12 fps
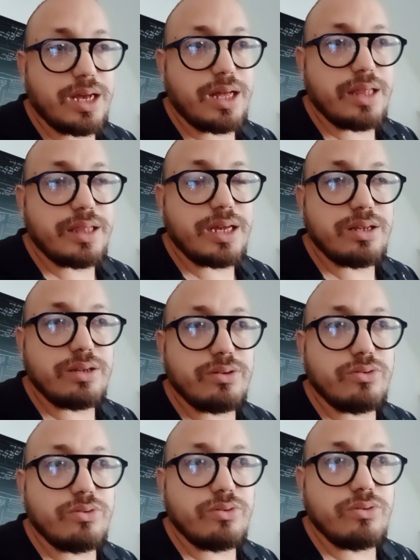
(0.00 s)
and then
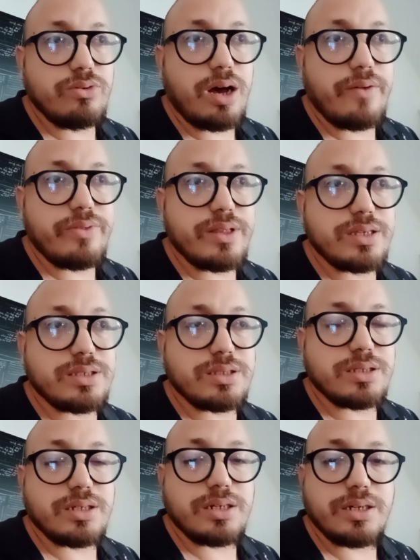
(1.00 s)
you have this
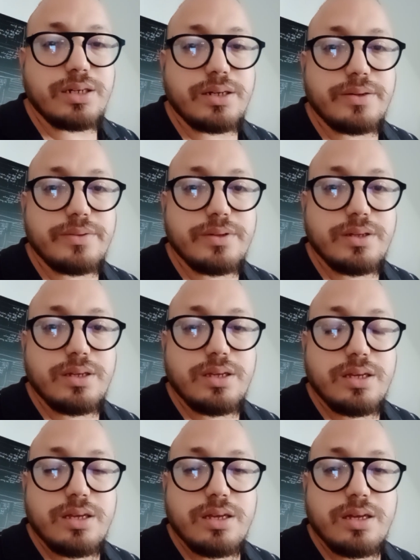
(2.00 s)

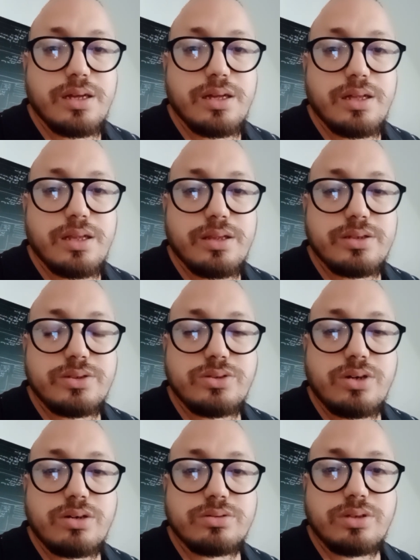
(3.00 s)
this
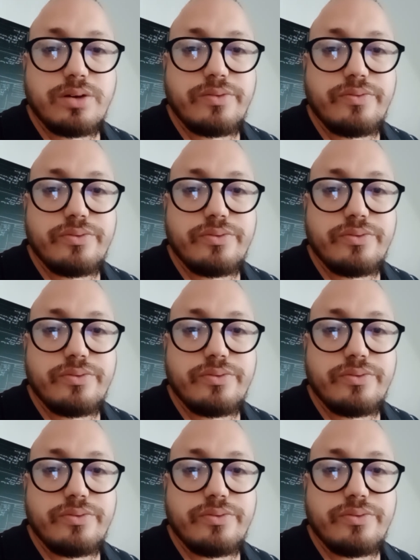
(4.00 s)
sort of